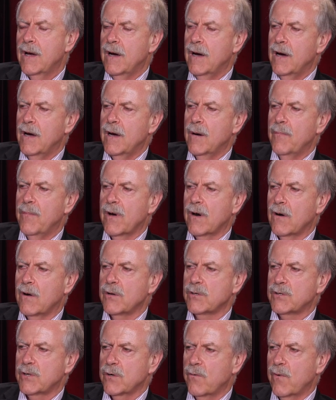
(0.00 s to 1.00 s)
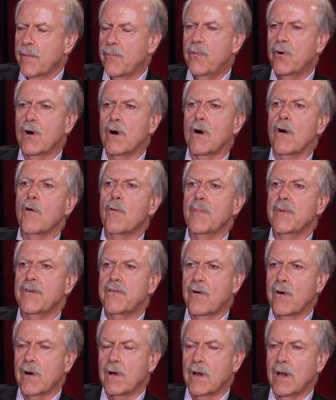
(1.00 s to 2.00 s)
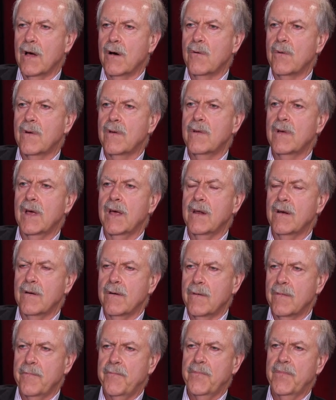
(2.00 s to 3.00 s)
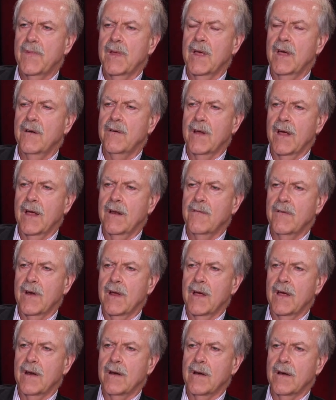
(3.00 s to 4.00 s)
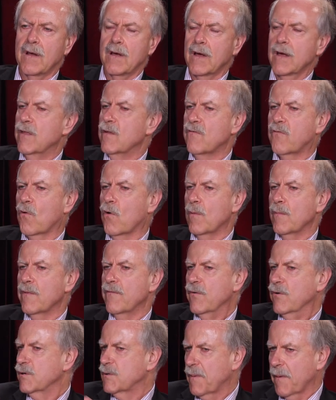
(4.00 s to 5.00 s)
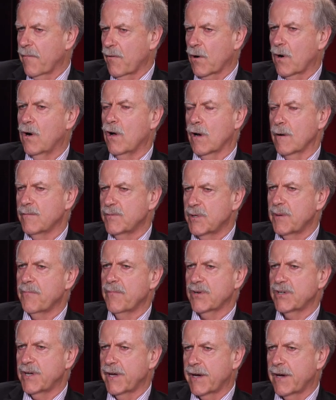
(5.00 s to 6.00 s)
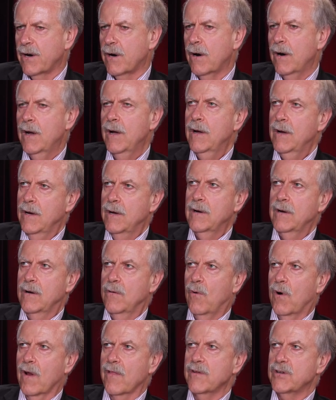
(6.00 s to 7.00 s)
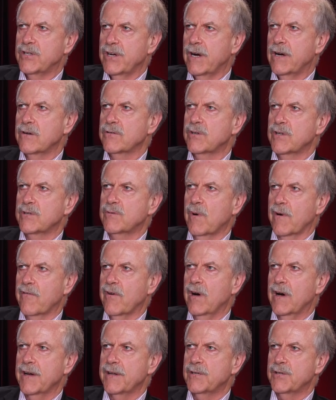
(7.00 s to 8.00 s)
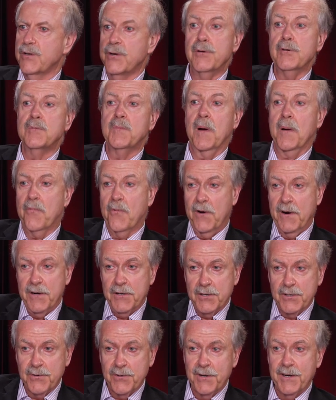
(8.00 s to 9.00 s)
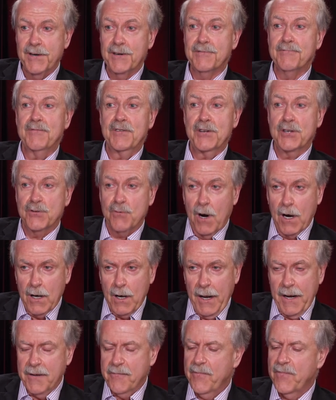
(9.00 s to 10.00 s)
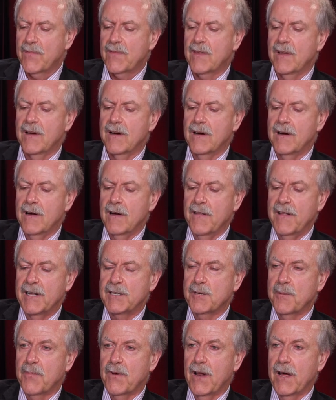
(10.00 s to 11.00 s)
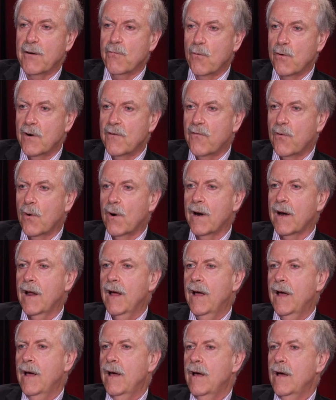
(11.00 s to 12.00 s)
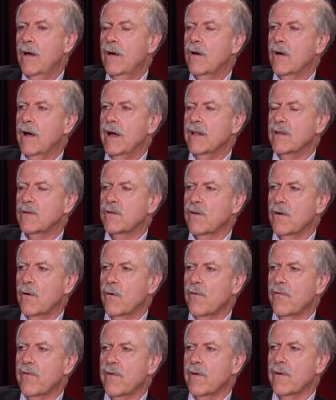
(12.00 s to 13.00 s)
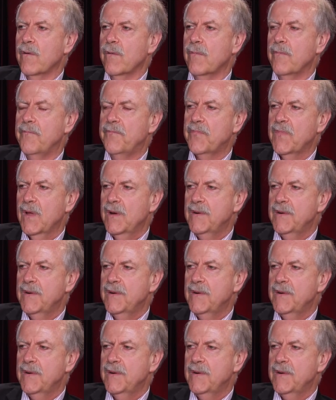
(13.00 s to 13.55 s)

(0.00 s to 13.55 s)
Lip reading: but also we put our own material out in the form of newspaper columns in particular. One of the challenges we've got is the newspaper industry is struggling, and that's a polite word for it. And so